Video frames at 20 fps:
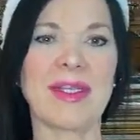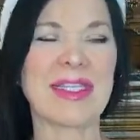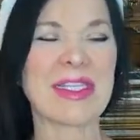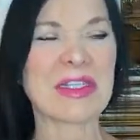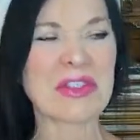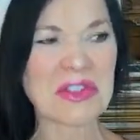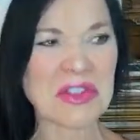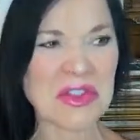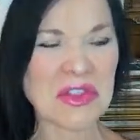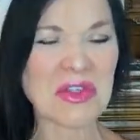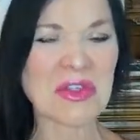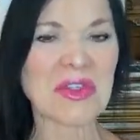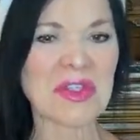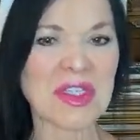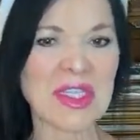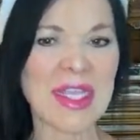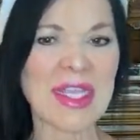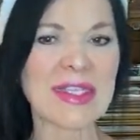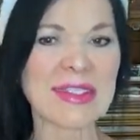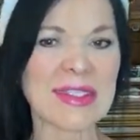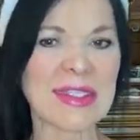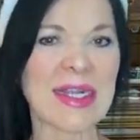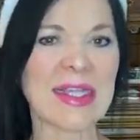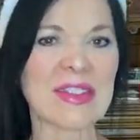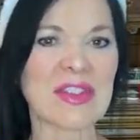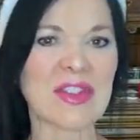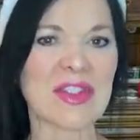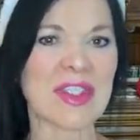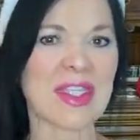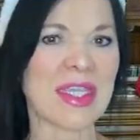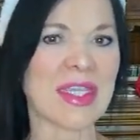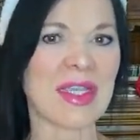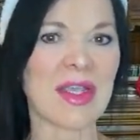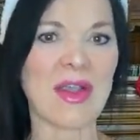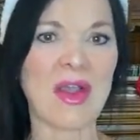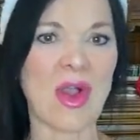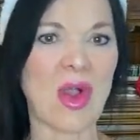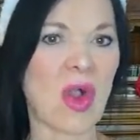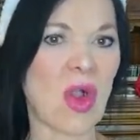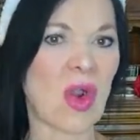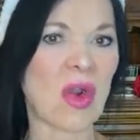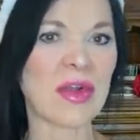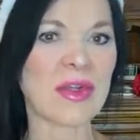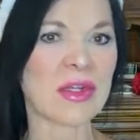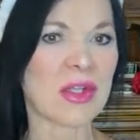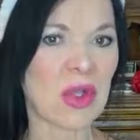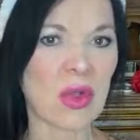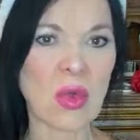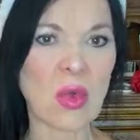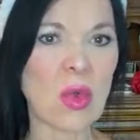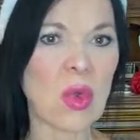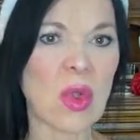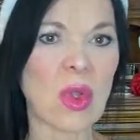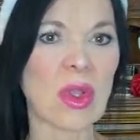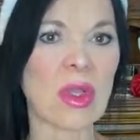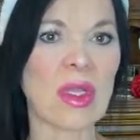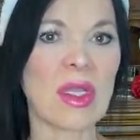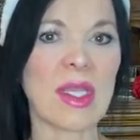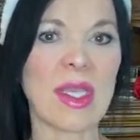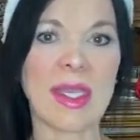There's certain things that I just think aren't cool,